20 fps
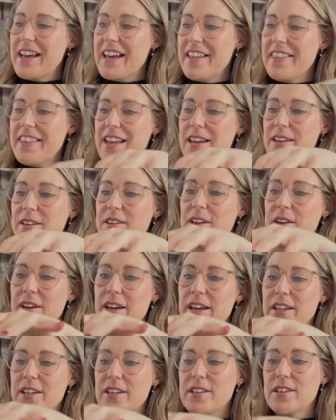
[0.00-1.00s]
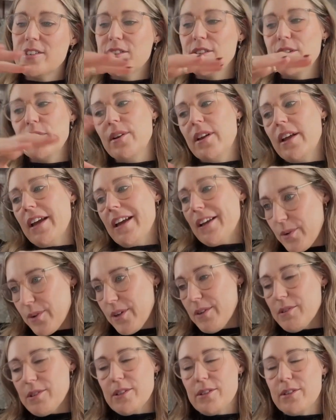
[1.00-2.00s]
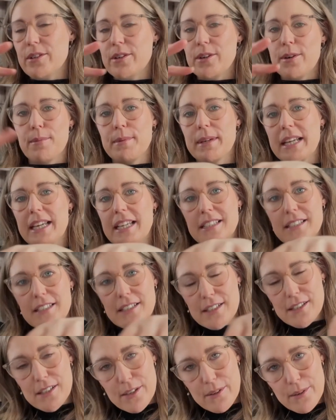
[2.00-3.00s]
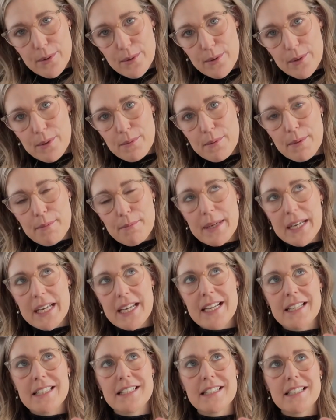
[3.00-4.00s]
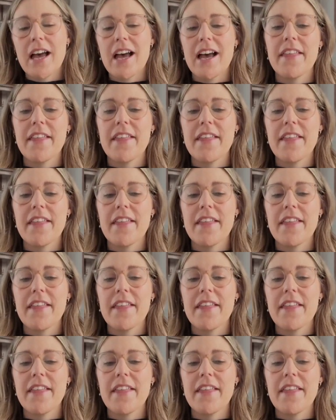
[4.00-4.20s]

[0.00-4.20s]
and then I couldn't do like, it was just too complicated to do it all in one piece.